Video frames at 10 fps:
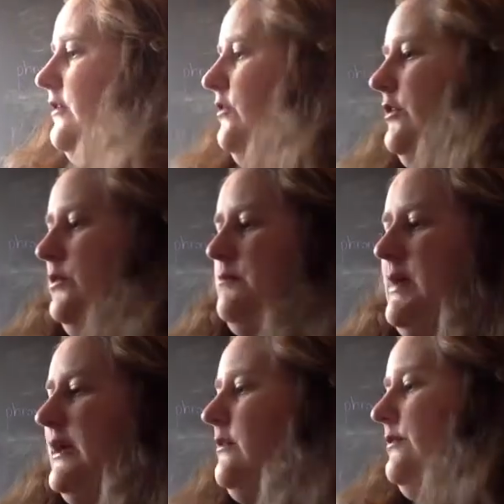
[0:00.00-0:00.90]
or it would
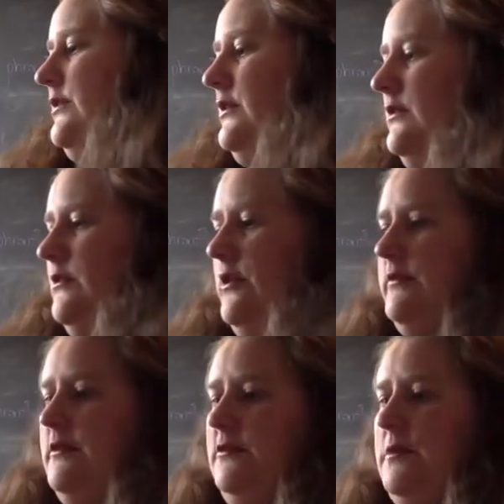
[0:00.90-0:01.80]
make really good
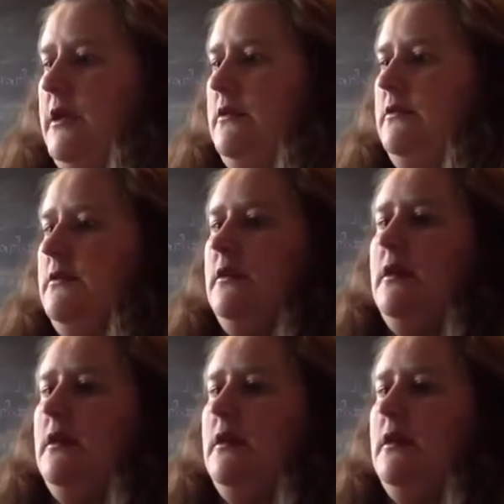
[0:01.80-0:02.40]
cross-stitch patterns.